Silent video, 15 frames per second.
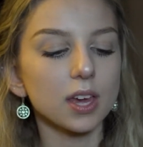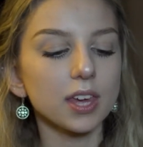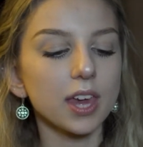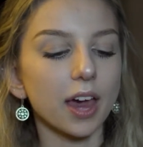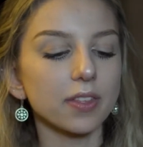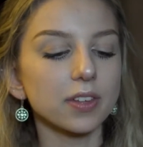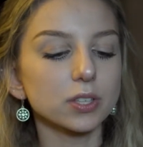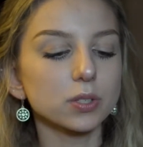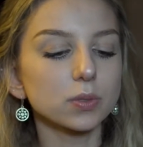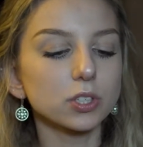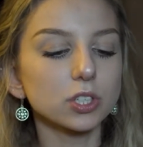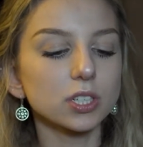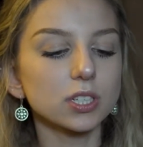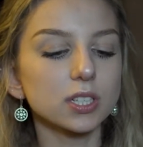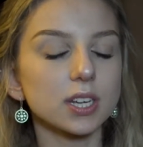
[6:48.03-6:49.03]
Yeah, this
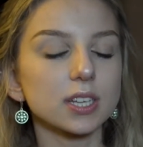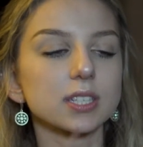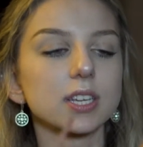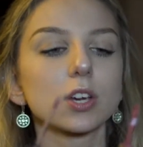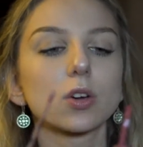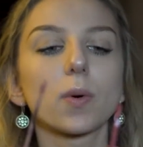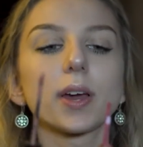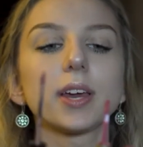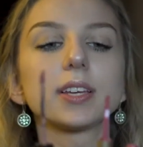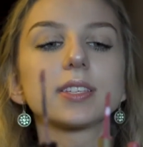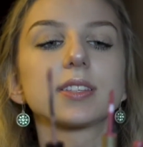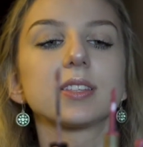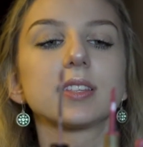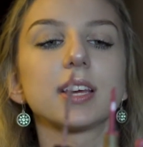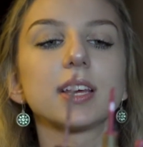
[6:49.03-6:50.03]
one just isn't quite as
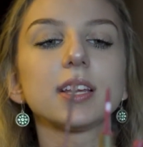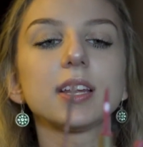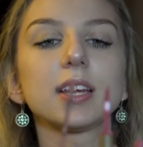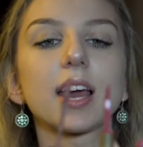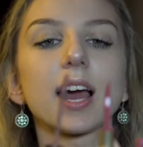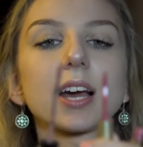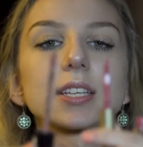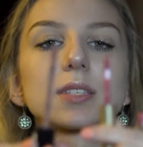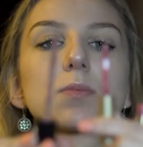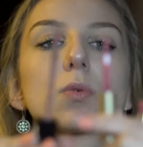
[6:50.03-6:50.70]
thin. It has